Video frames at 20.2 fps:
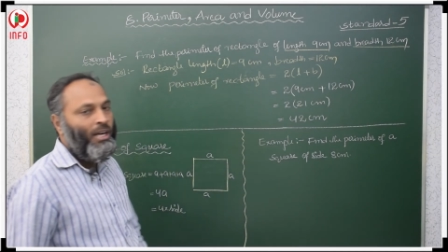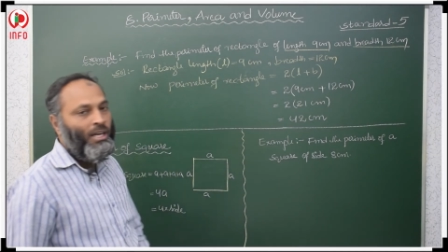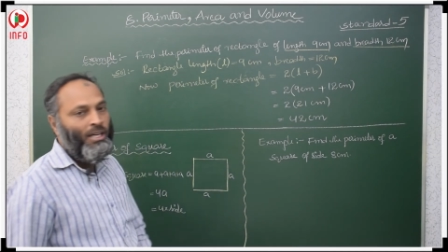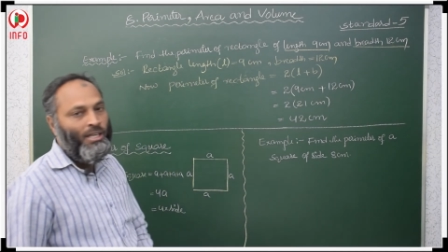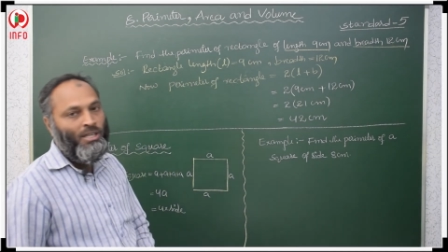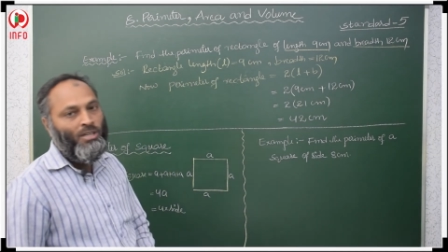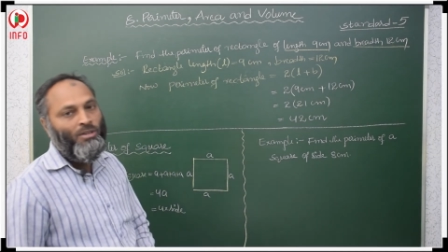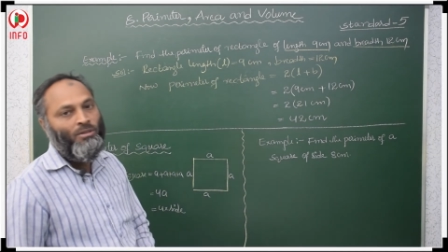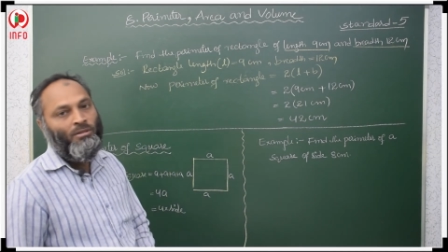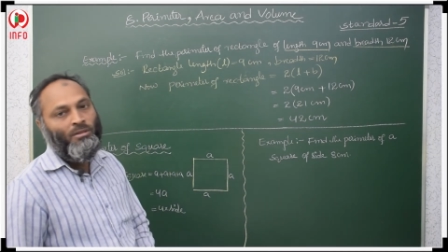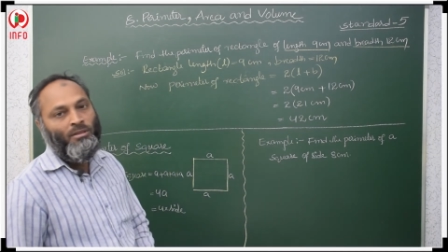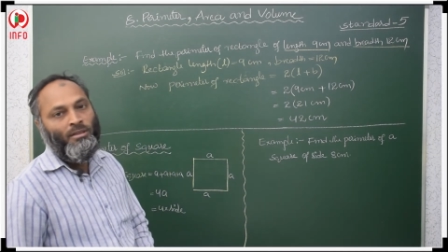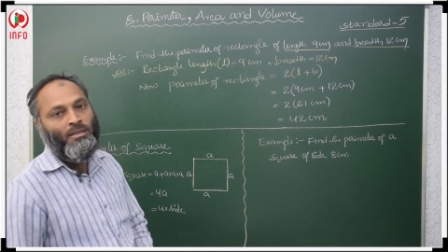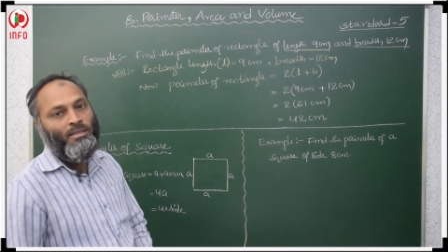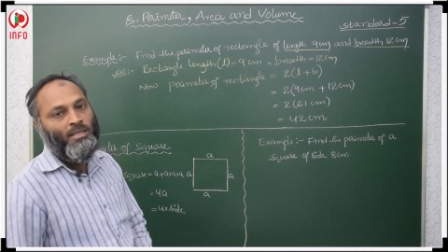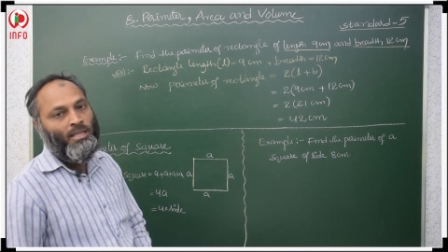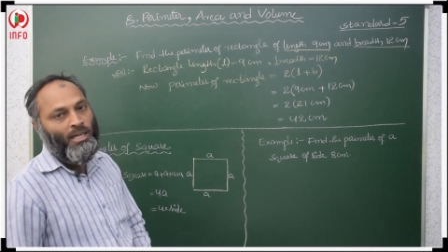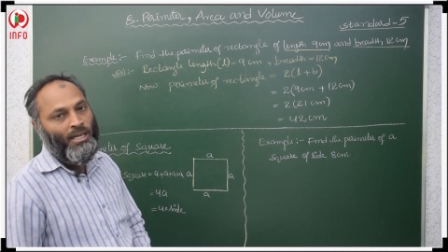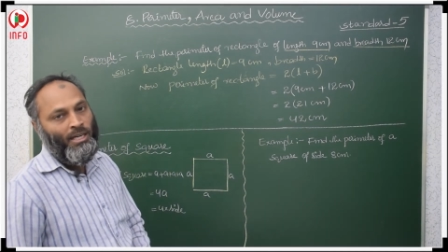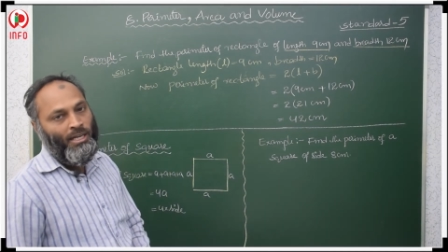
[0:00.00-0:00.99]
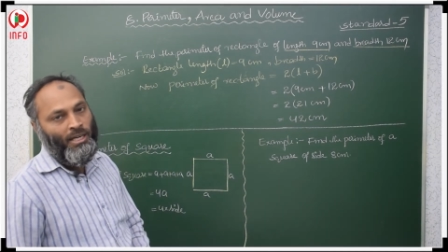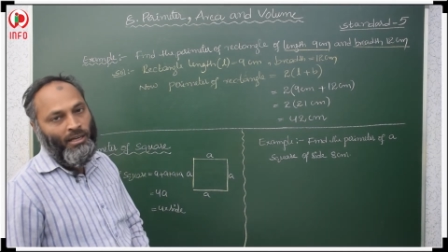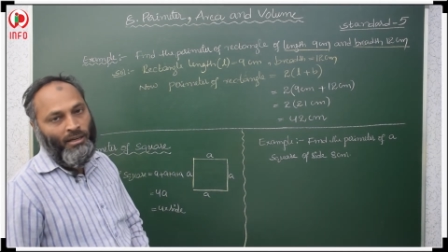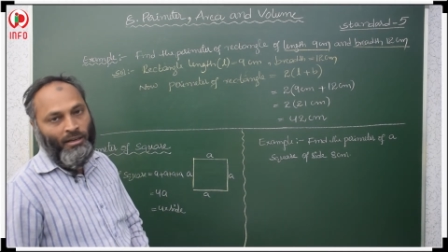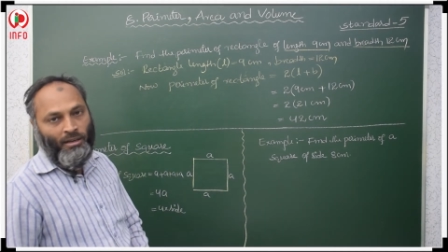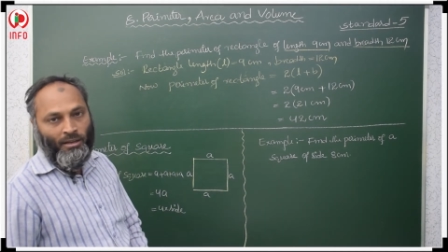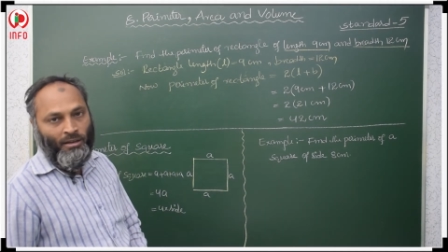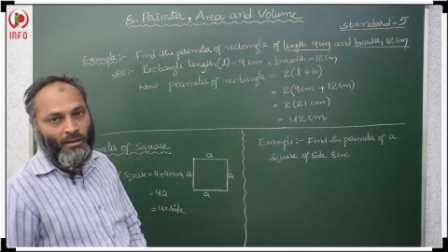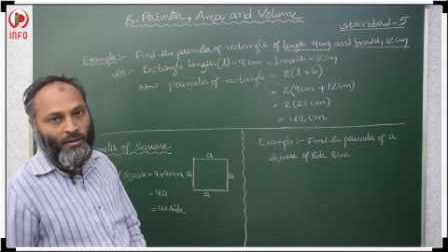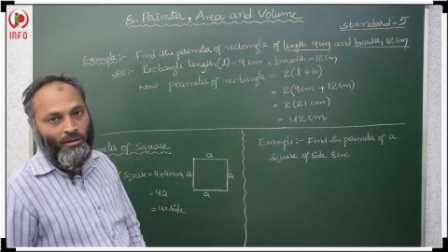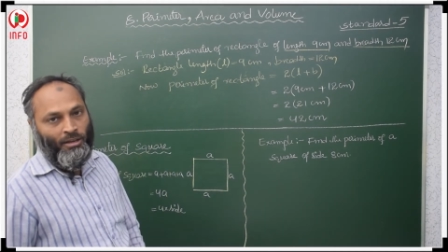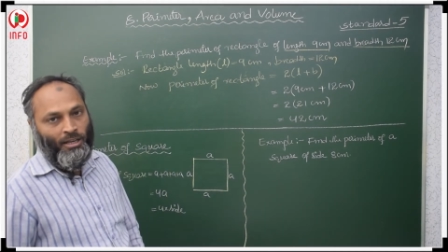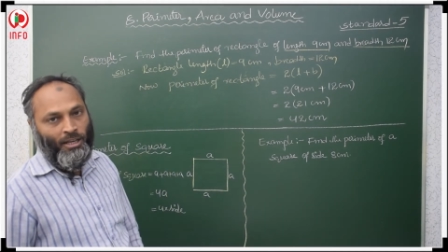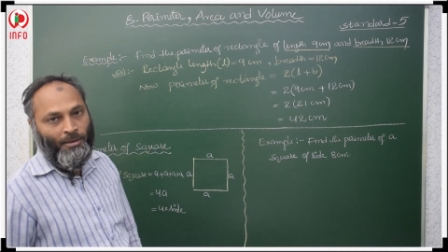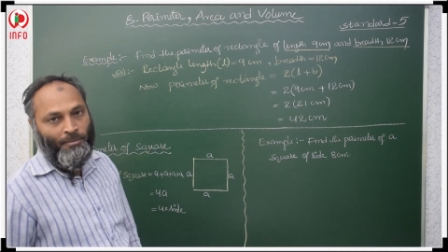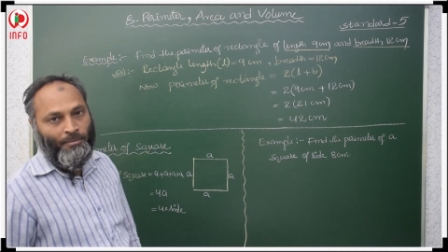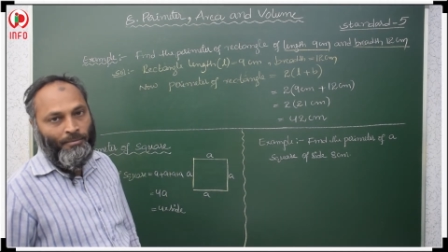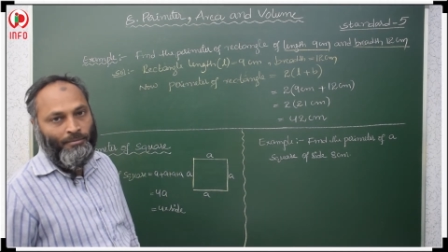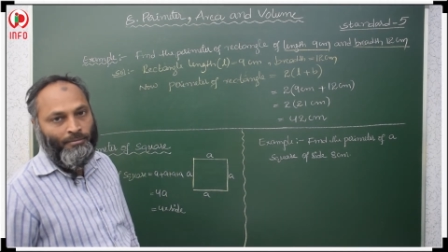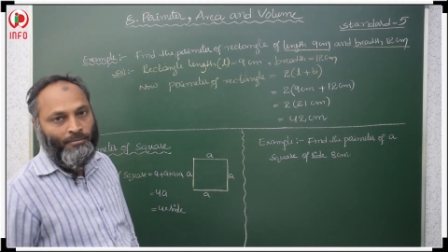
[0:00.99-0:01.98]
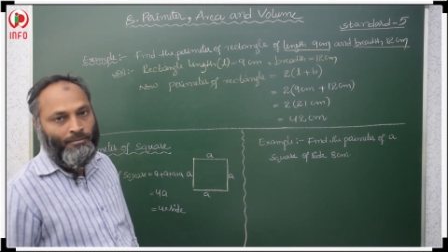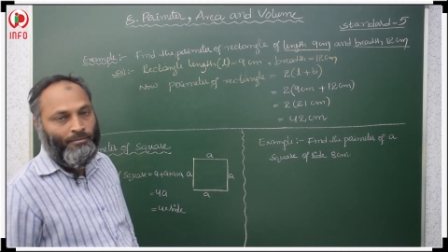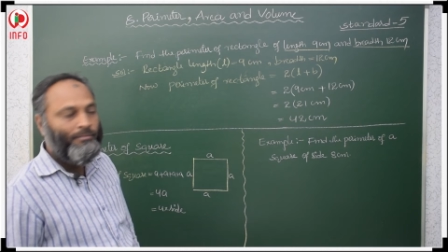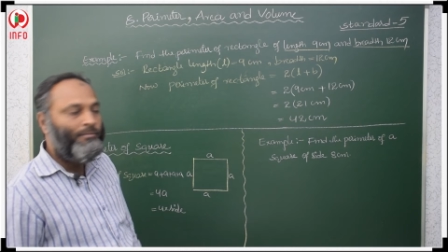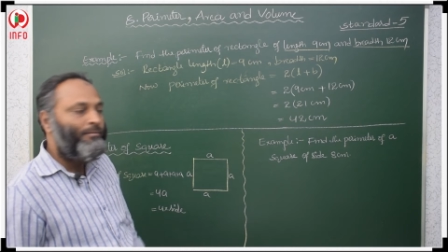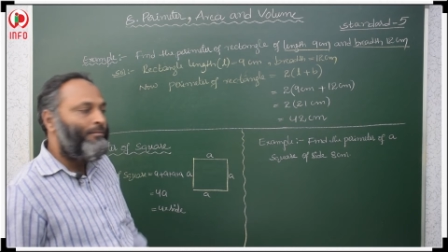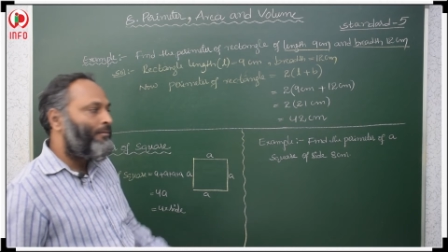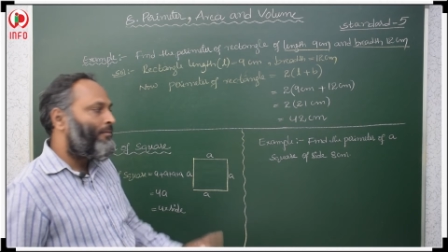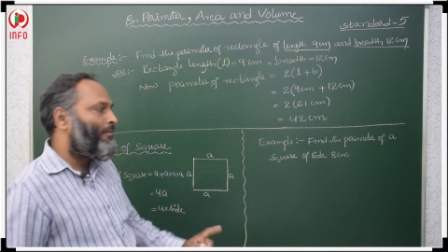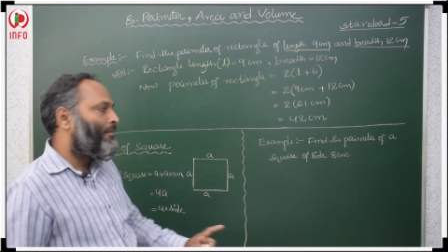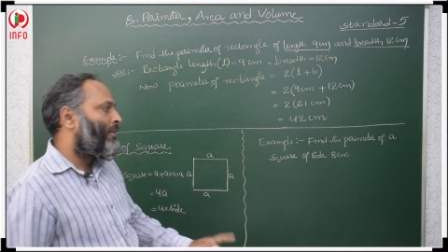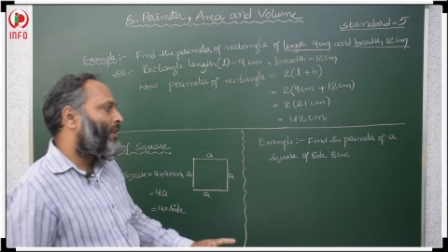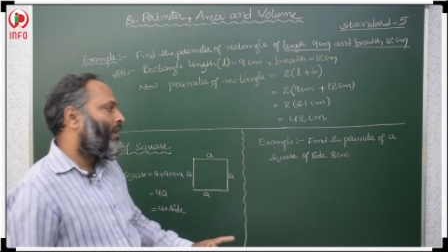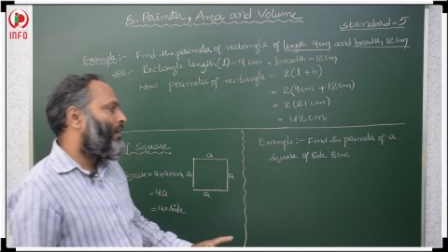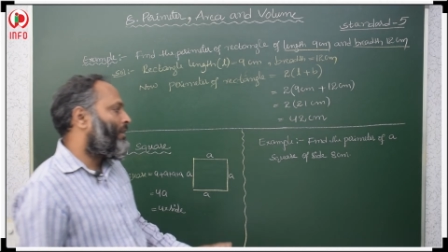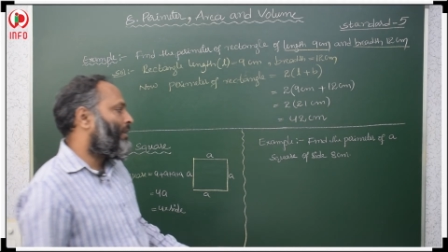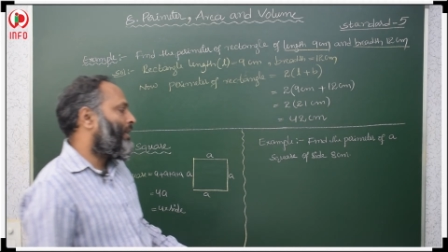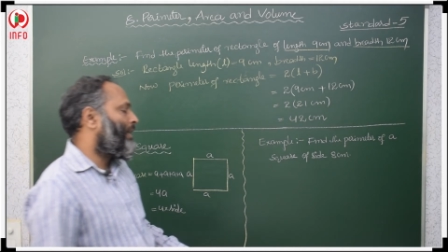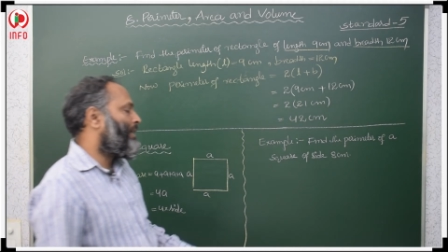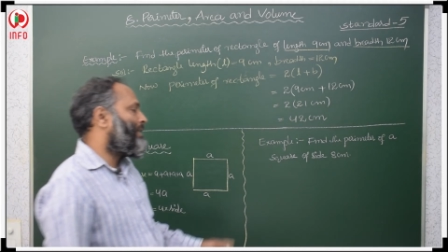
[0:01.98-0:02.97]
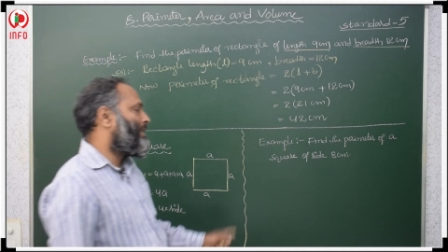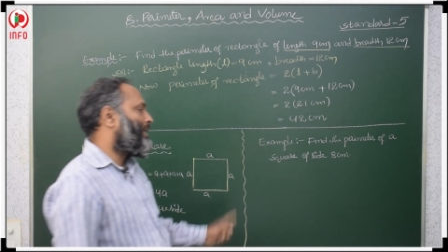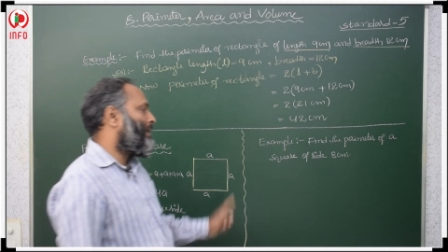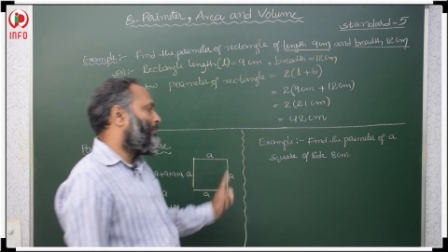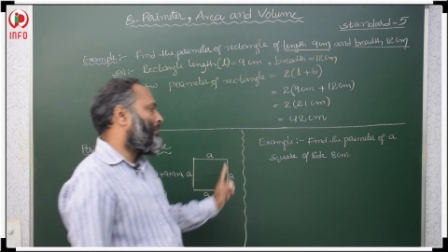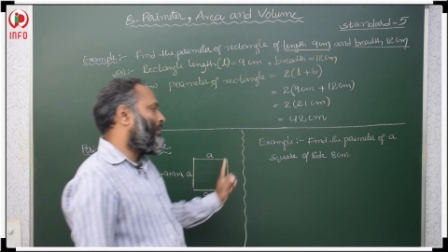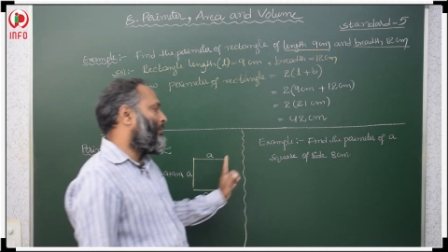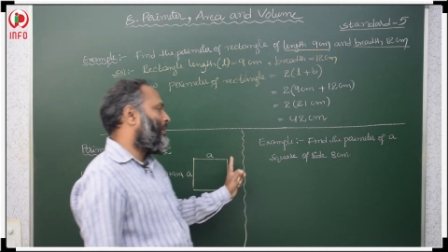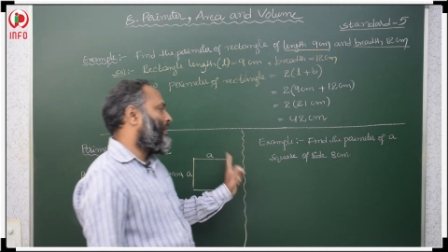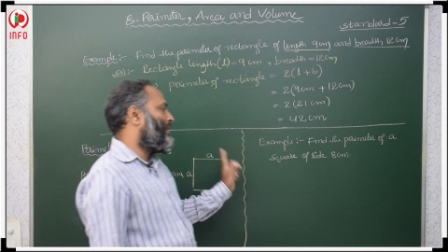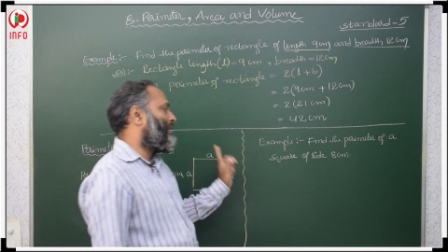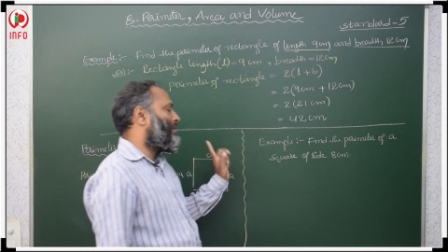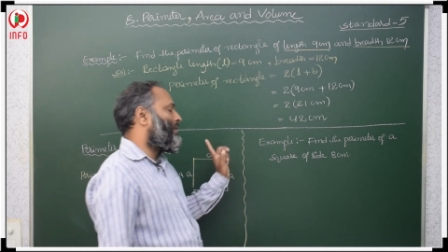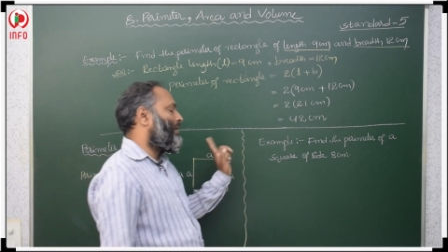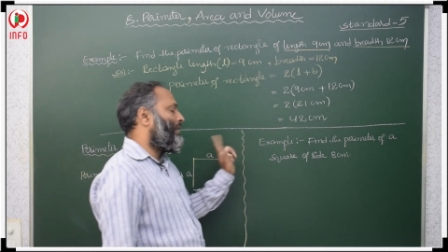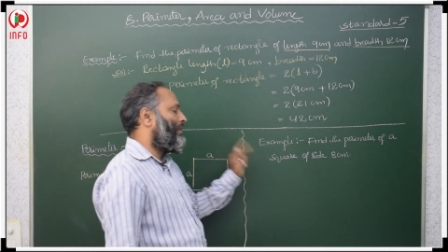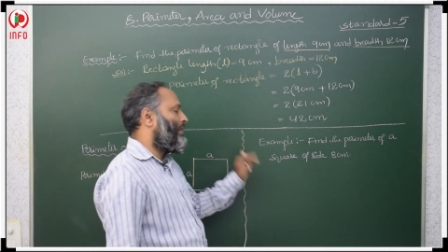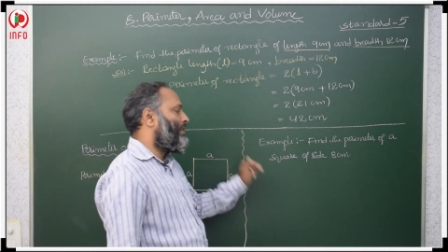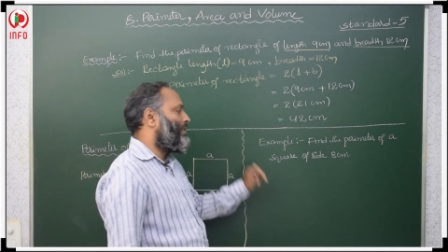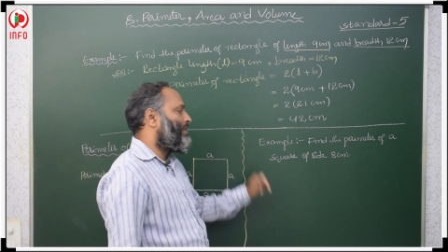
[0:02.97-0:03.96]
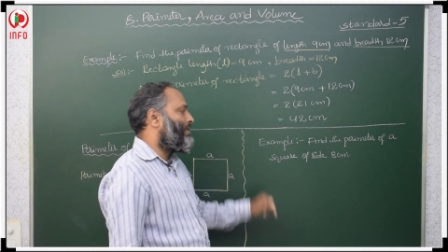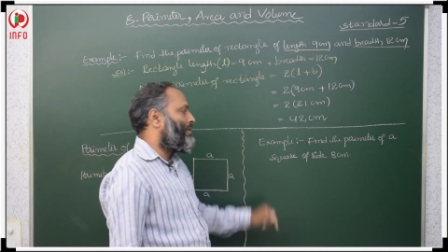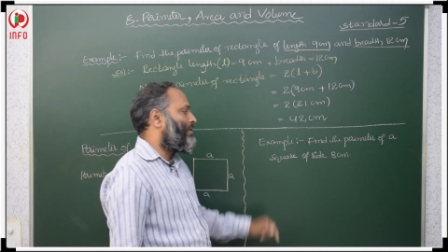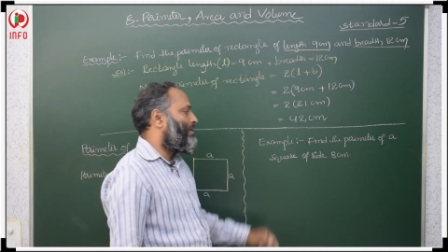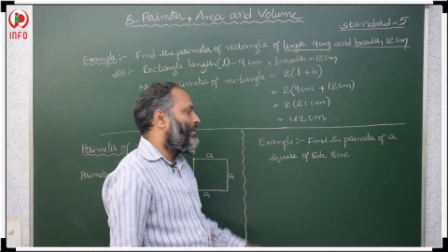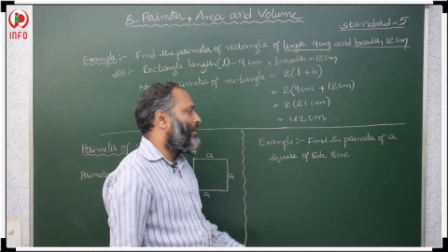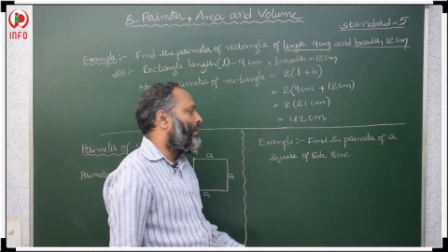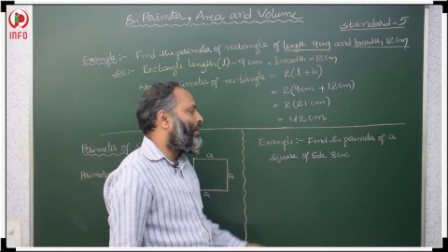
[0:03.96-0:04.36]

into side. Okay. In the example based on this,